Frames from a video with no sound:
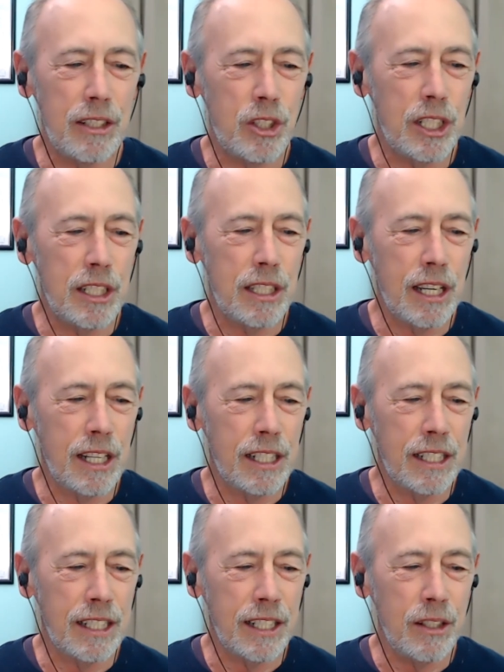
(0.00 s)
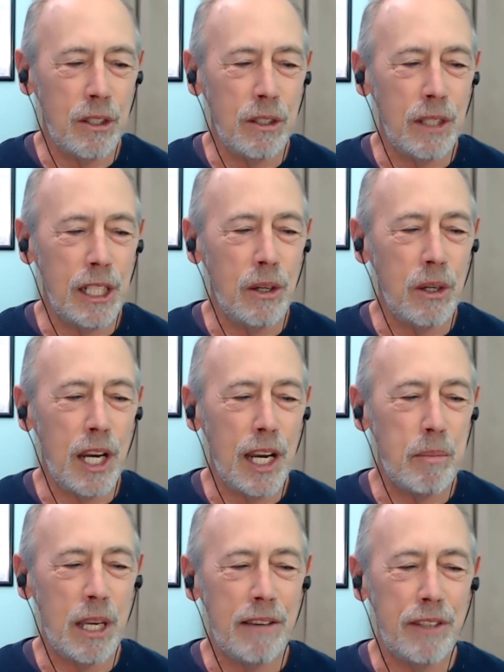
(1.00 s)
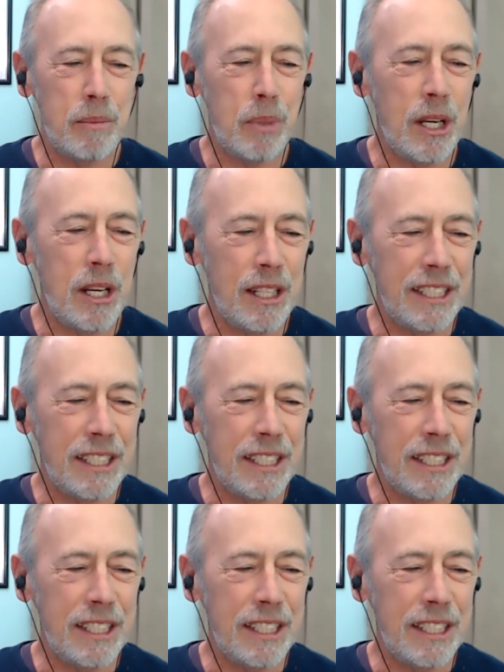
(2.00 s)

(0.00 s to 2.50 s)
she thought, oh, aloha, Bev and Paul.